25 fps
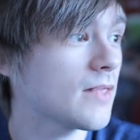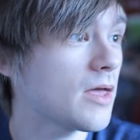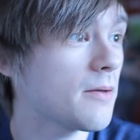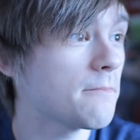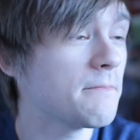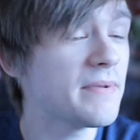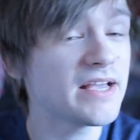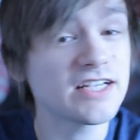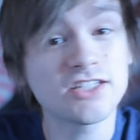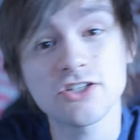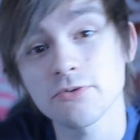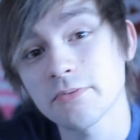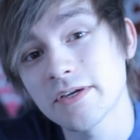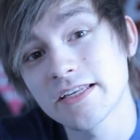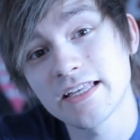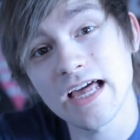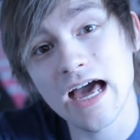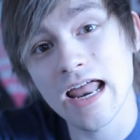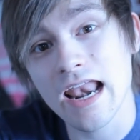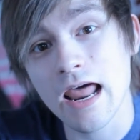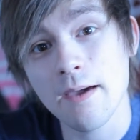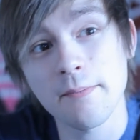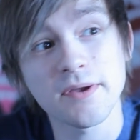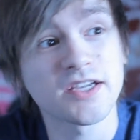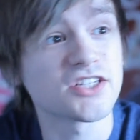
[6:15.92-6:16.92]
Mix up your
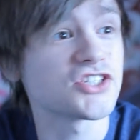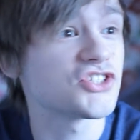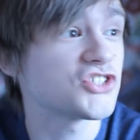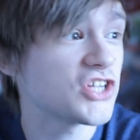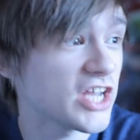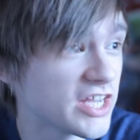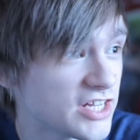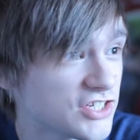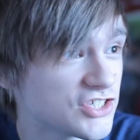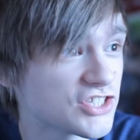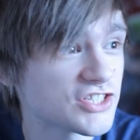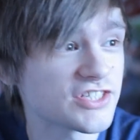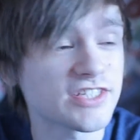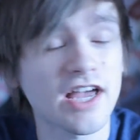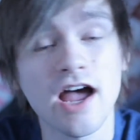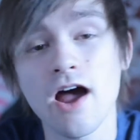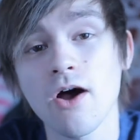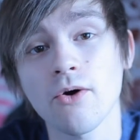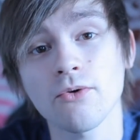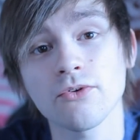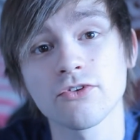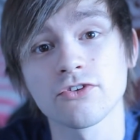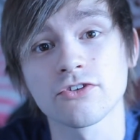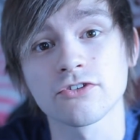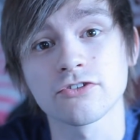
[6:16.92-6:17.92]
dynamics, change your
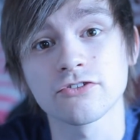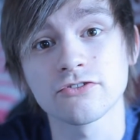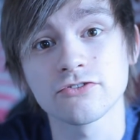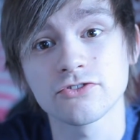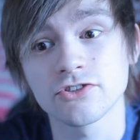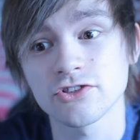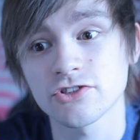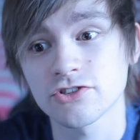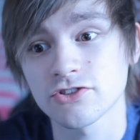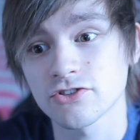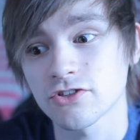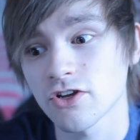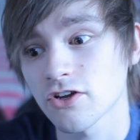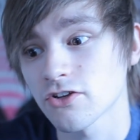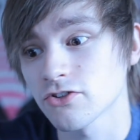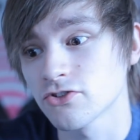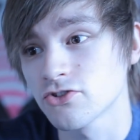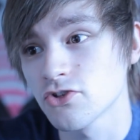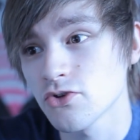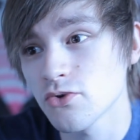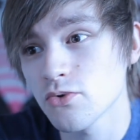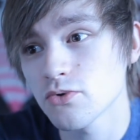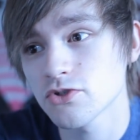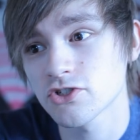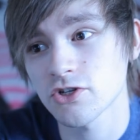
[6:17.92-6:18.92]
sound, just
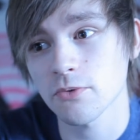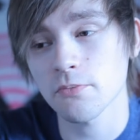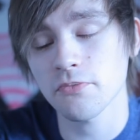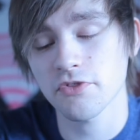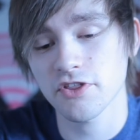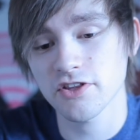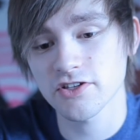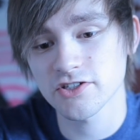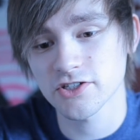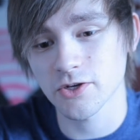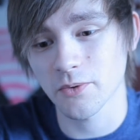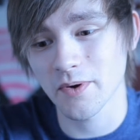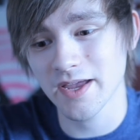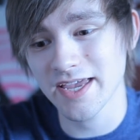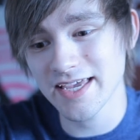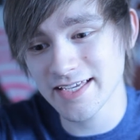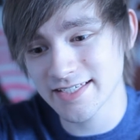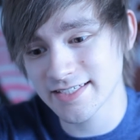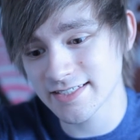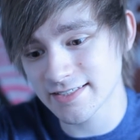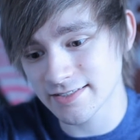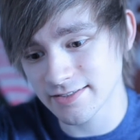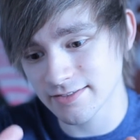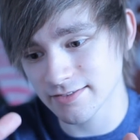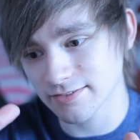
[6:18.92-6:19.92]
do something so it
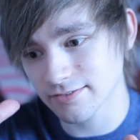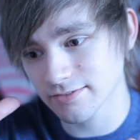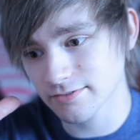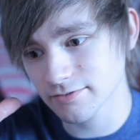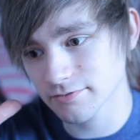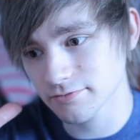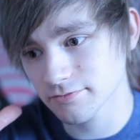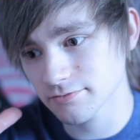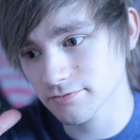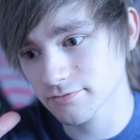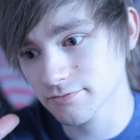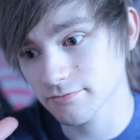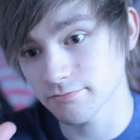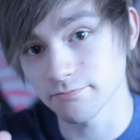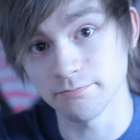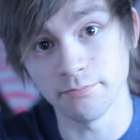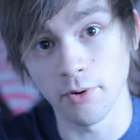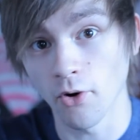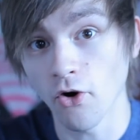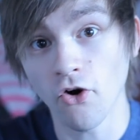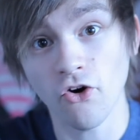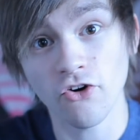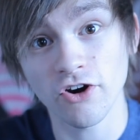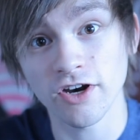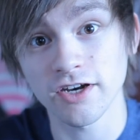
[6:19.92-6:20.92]
isn't
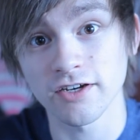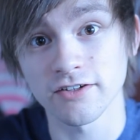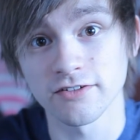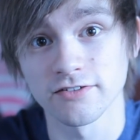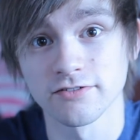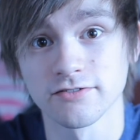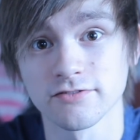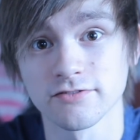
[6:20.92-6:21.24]
boring.